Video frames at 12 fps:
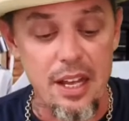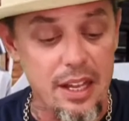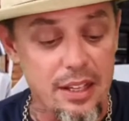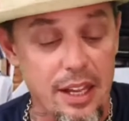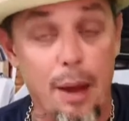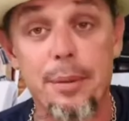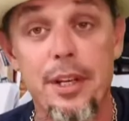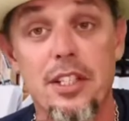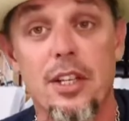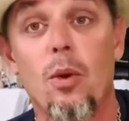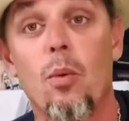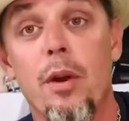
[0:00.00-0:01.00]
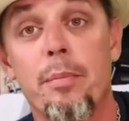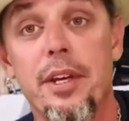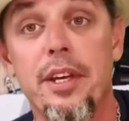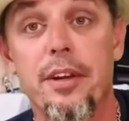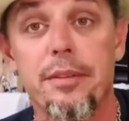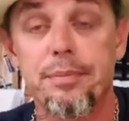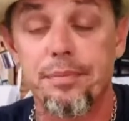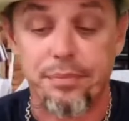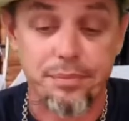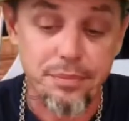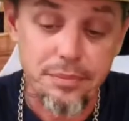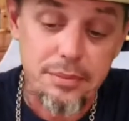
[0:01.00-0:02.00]
Not because I don't want to be here.
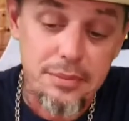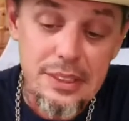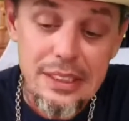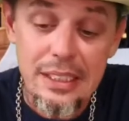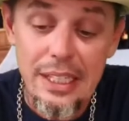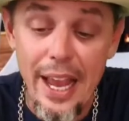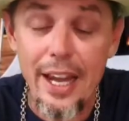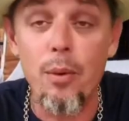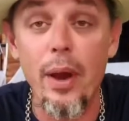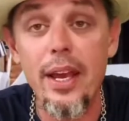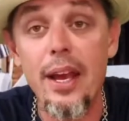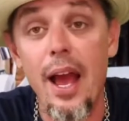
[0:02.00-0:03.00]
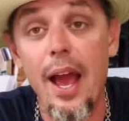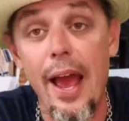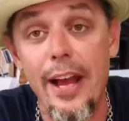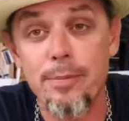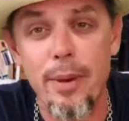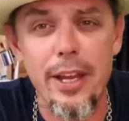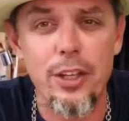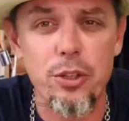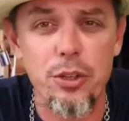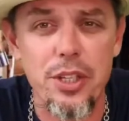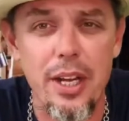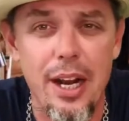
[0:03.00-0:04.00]
Anyway, as my intro
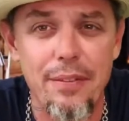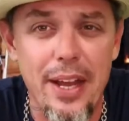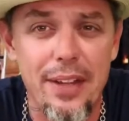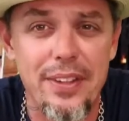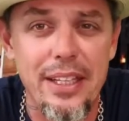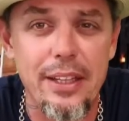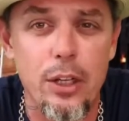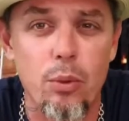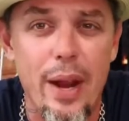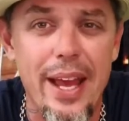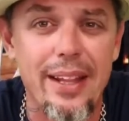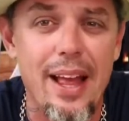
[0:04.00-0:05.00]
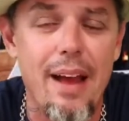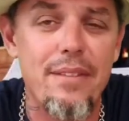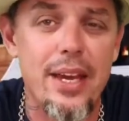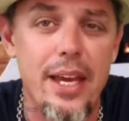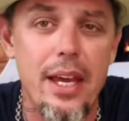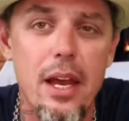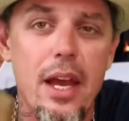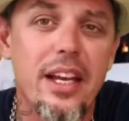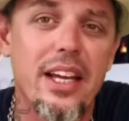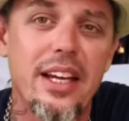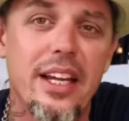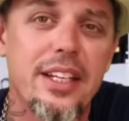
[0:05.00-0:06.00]
said, I've got the Gran Llave
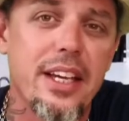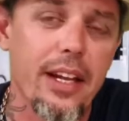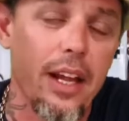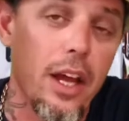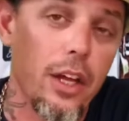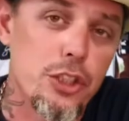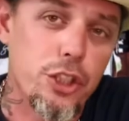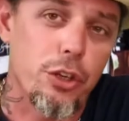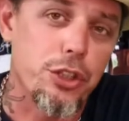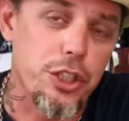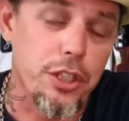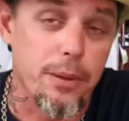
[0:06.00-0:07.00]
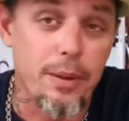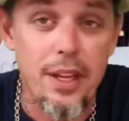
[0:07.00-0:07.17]
Connecticut Churchill.